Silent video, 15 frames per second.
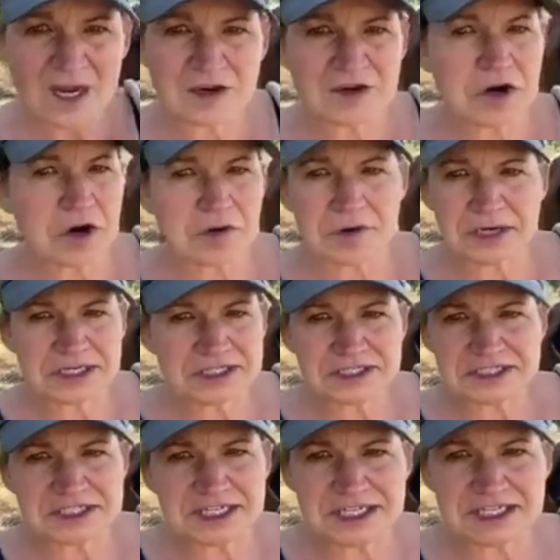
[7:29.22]
No, he
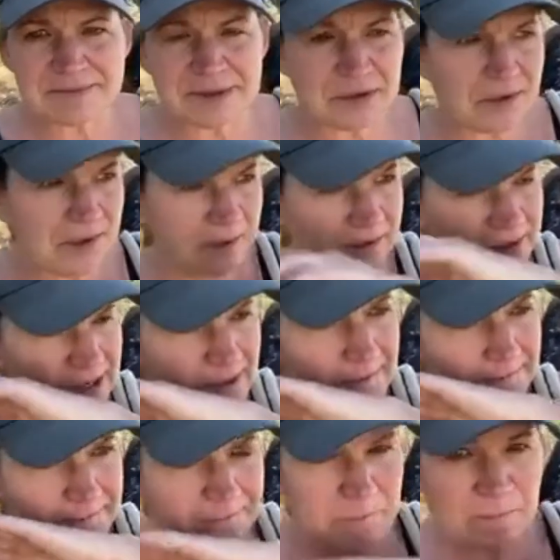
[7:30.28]
doesn't need to be oiled
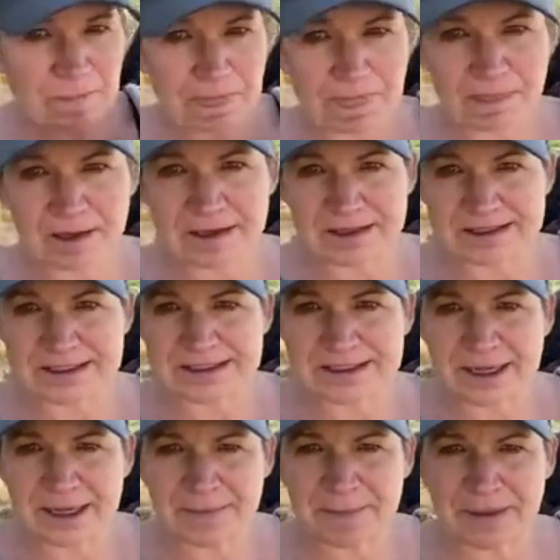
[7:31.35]
because
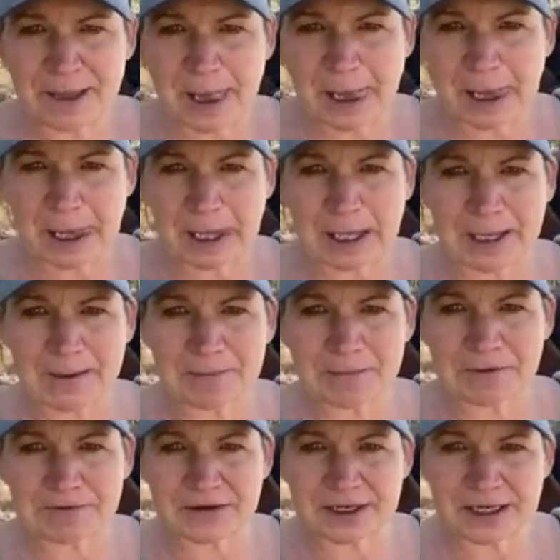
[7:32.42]
he's up and
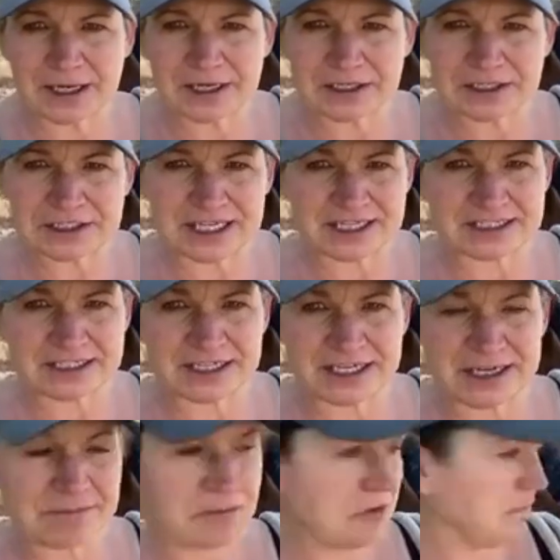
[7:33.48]
moving. He just has to
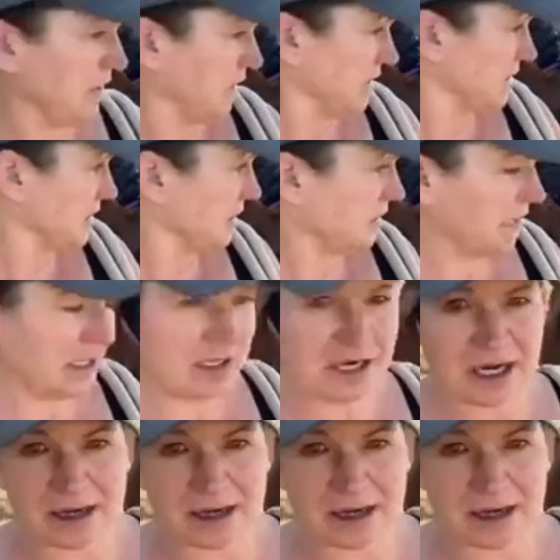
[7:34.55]
keep moving until he